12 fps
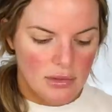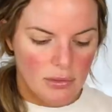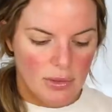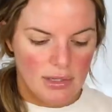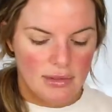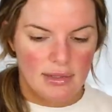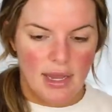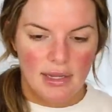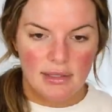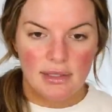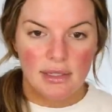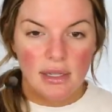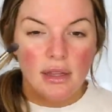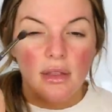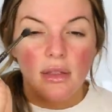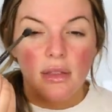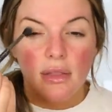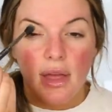So we could set
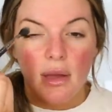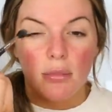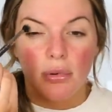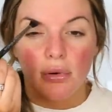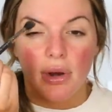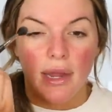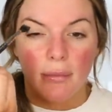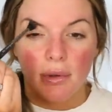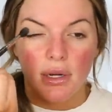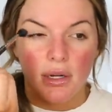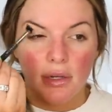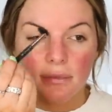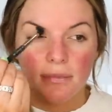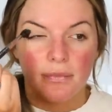that primer.